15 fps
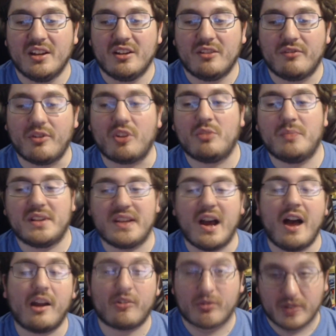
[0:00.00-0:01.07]

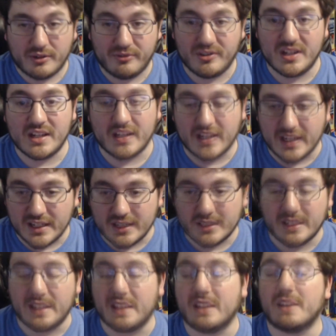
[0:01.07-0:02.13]

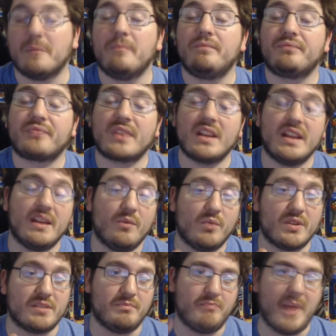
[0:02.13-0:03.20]
photometrographing was
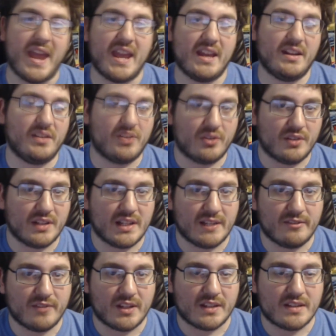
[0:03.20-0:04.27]
banned during the
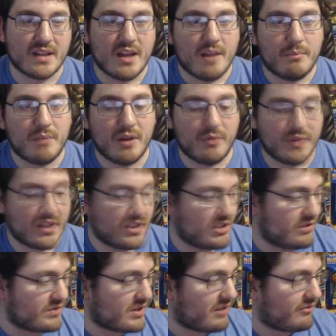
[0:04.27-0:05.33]
event. But we could
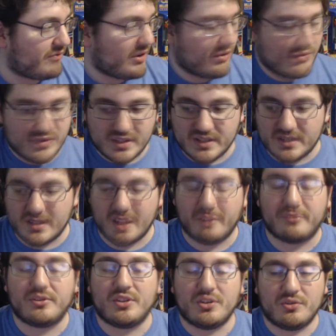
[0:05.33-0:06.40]
use our phones and stuff
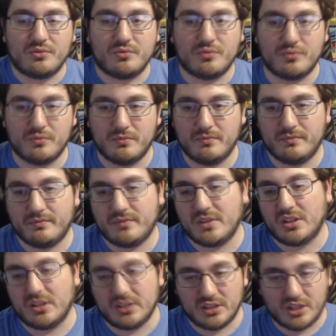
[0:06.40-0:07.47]
to
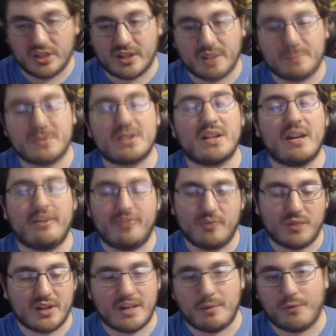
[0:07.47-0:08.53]
look up stuff and
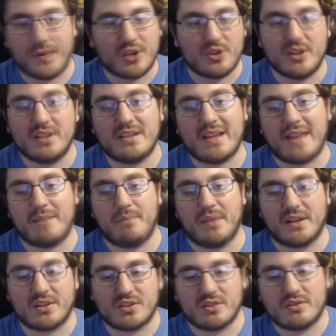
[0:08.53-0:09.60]
whatnot, but we couldn't take
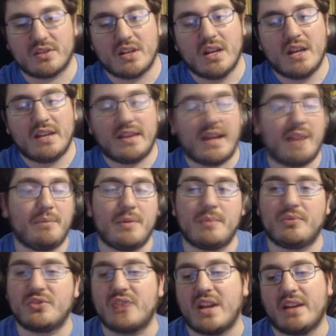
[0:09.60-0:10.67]
pictures. They had people
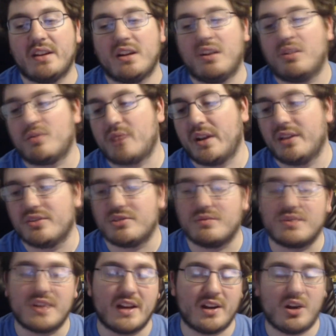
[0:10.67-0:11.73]
standing all around, so it was
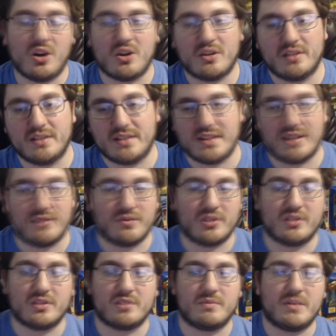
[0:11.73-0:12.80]
kind of hard to see if you could
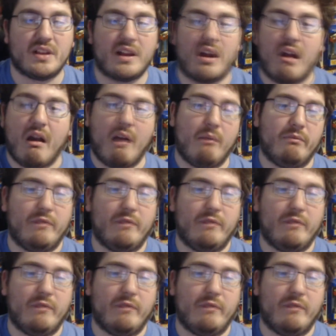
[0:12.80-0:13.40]
just be like, oh,